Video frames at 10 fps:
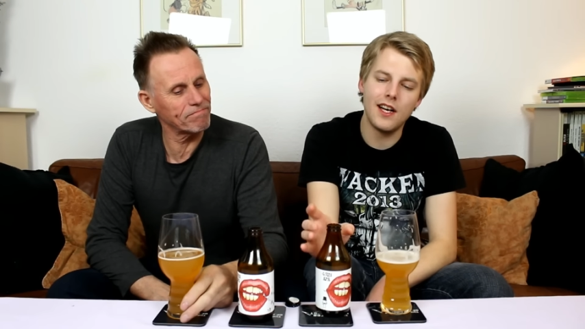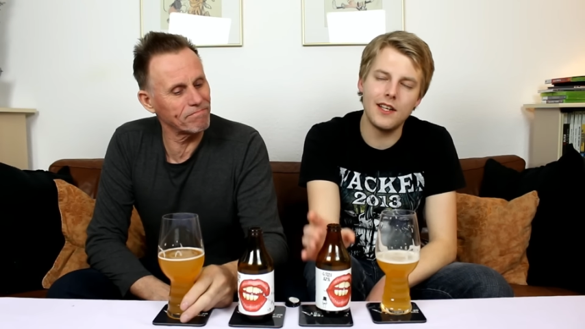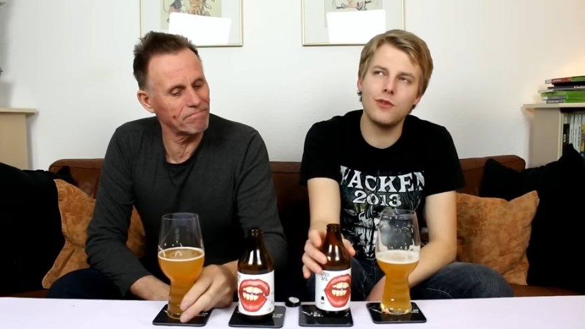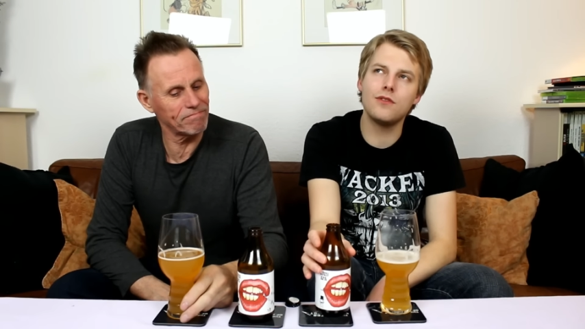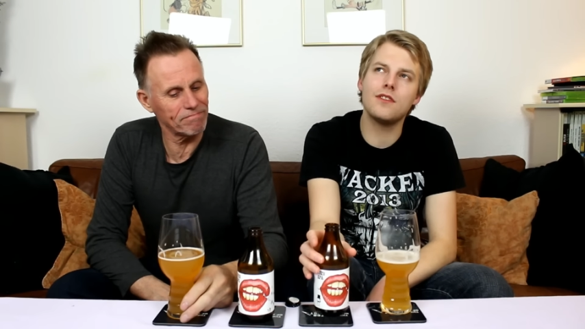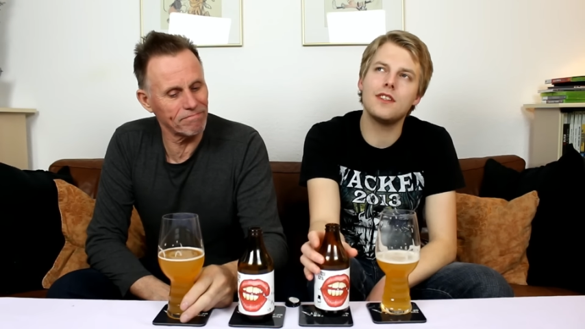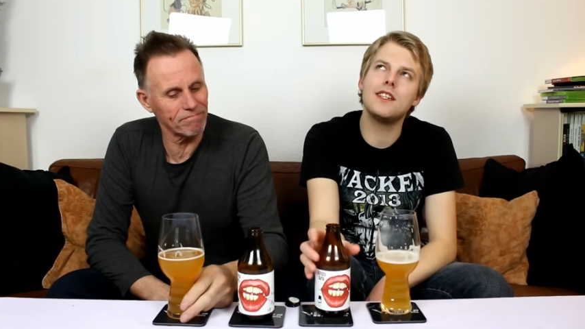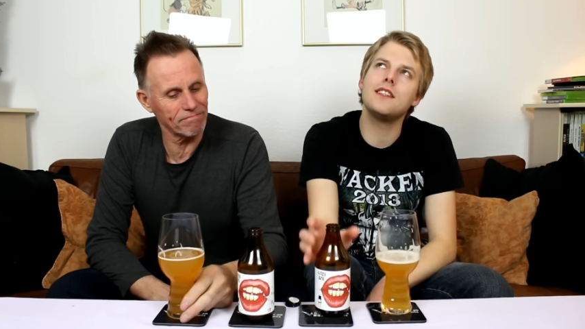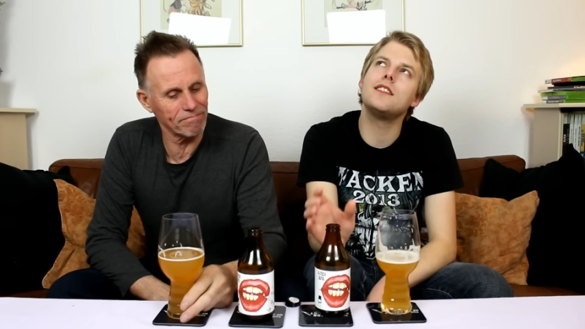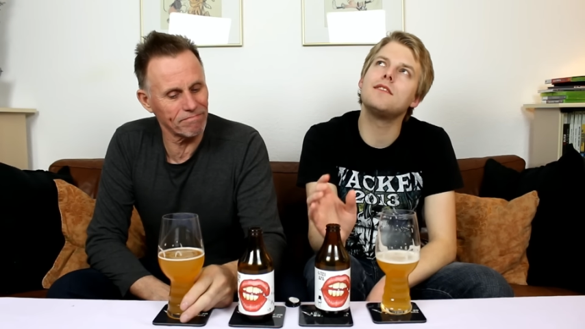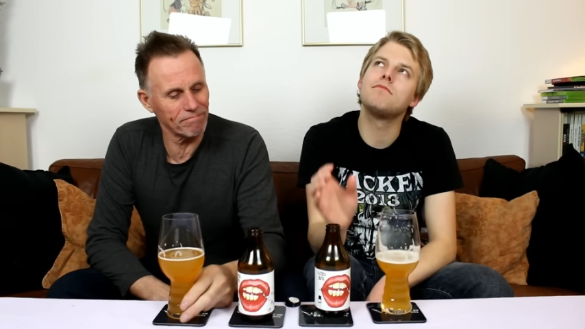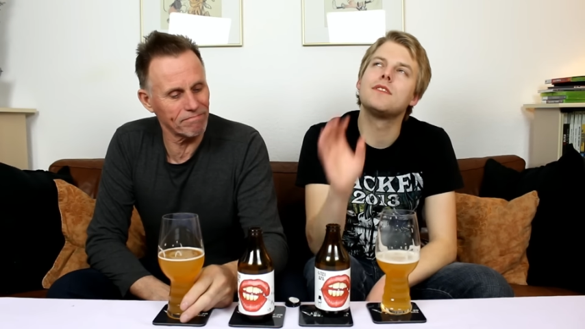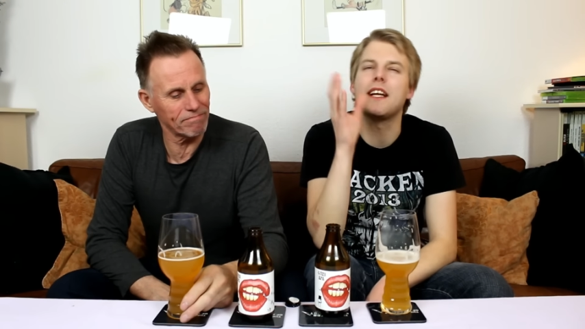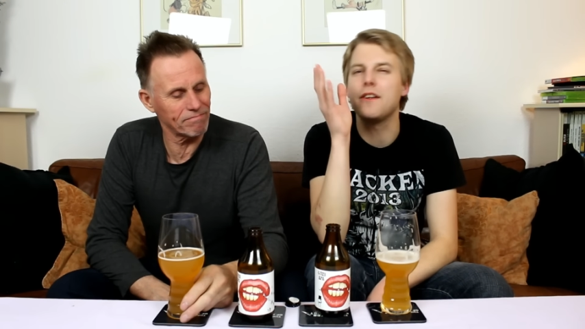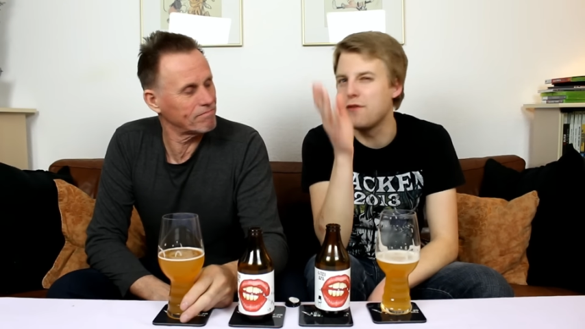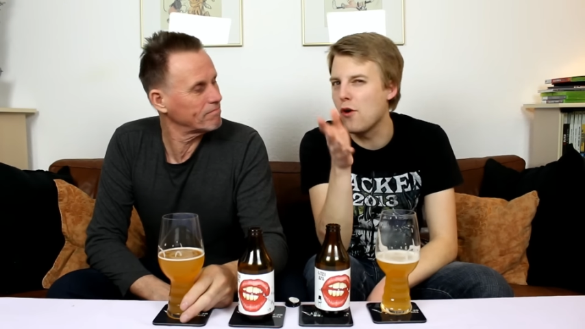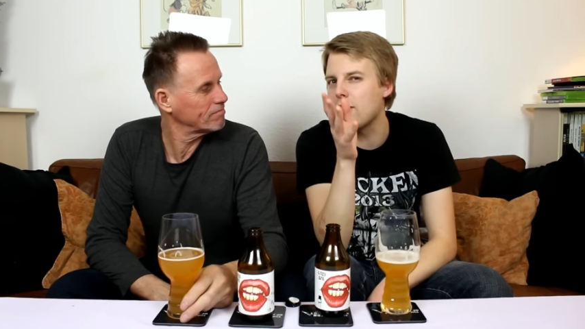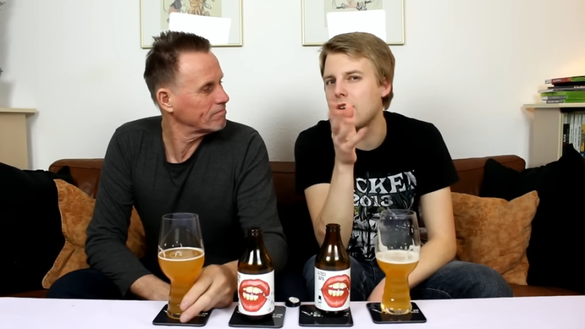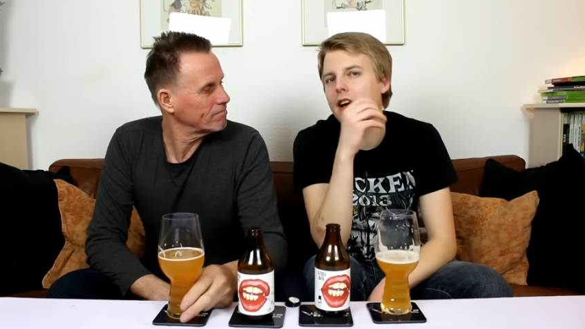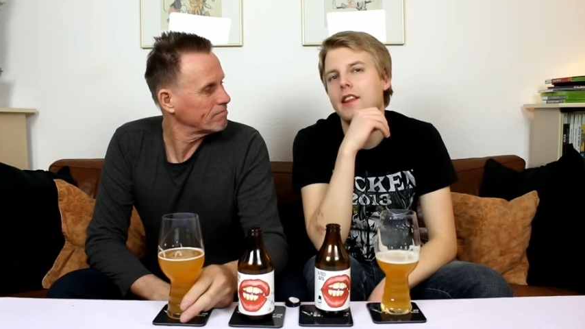Speaker 1: I don't um,
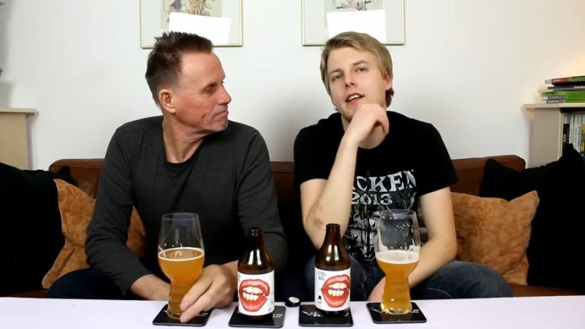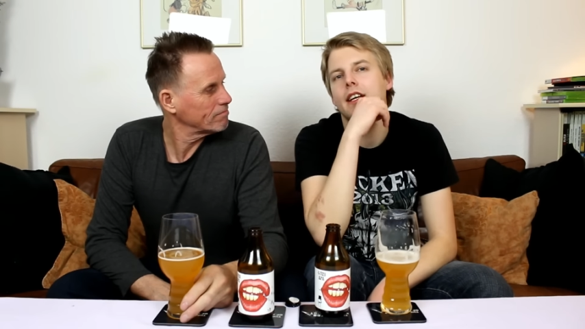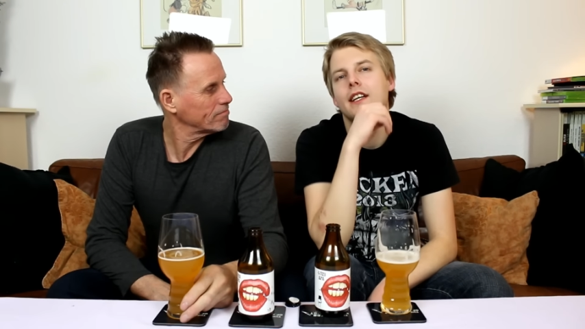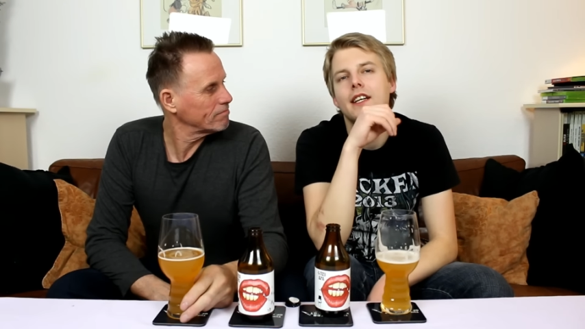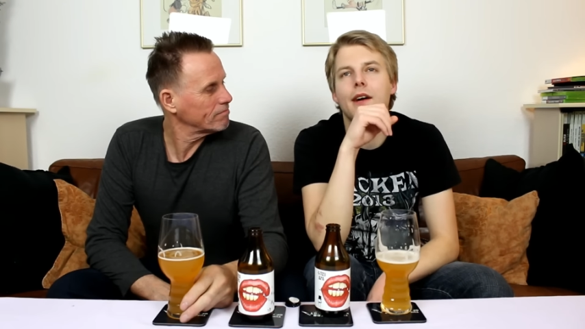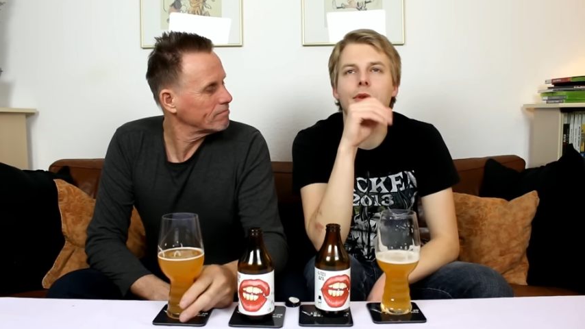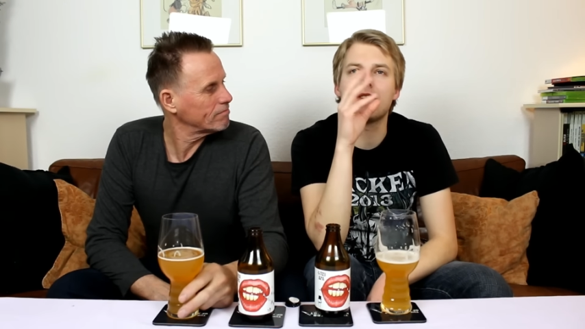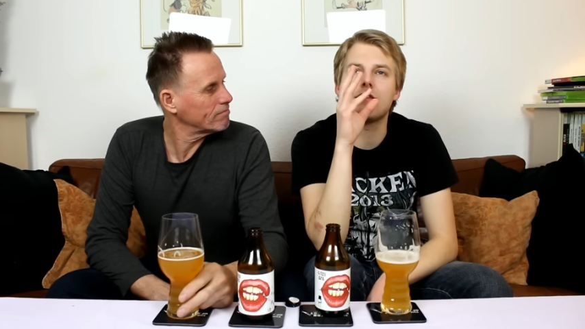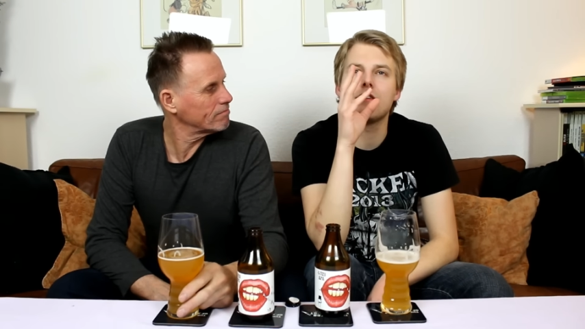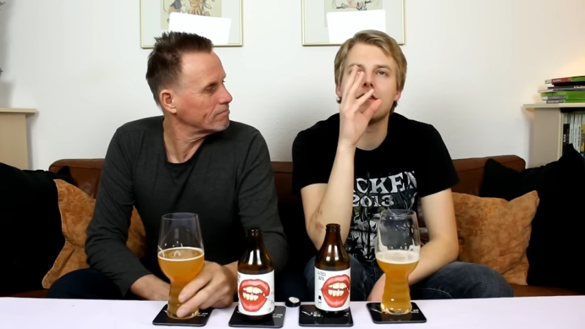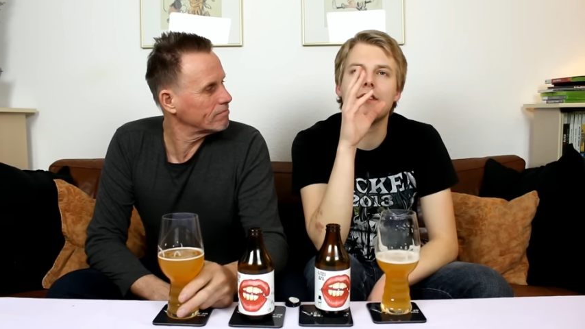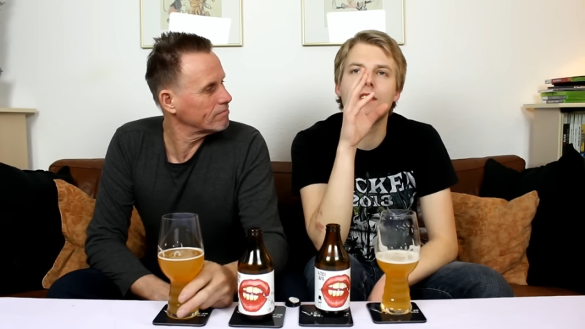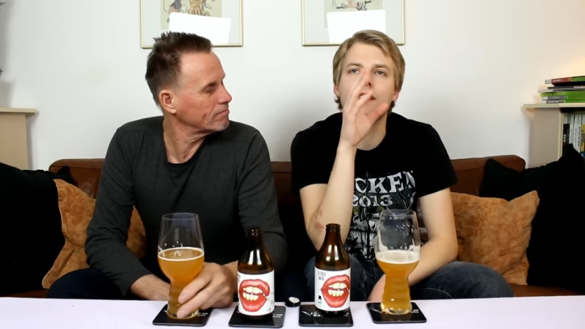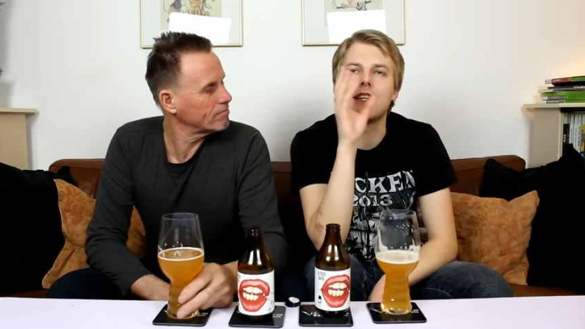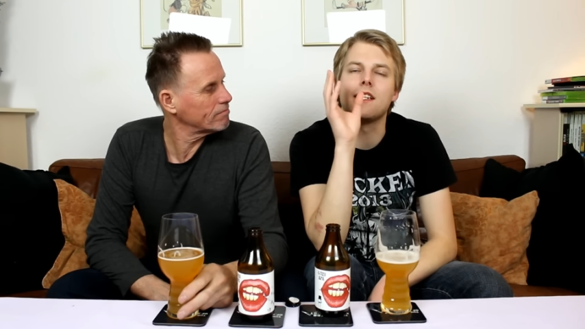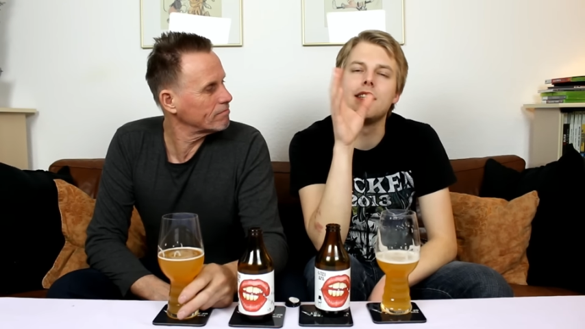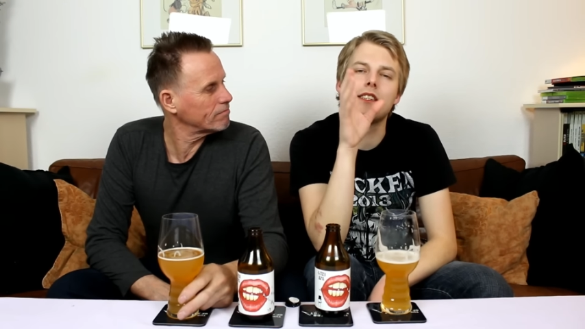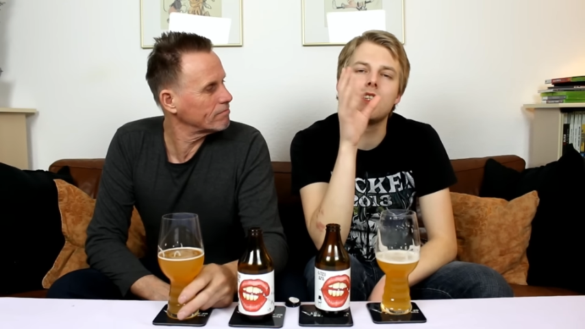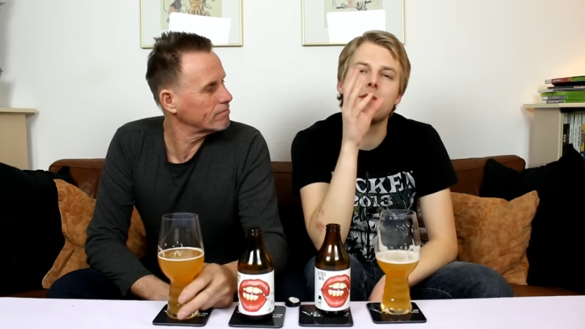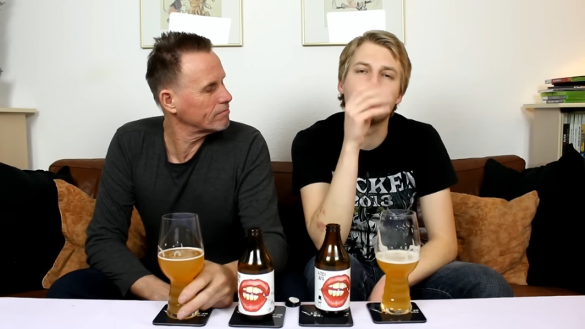ninety-four. I think I'm not like it needs a
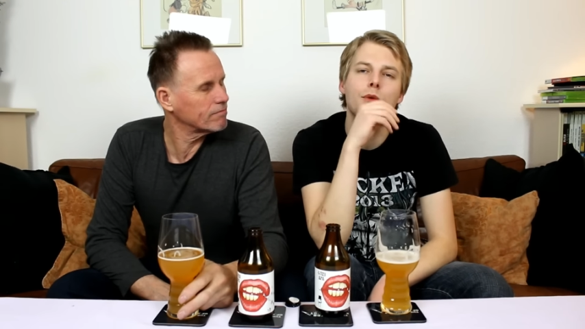little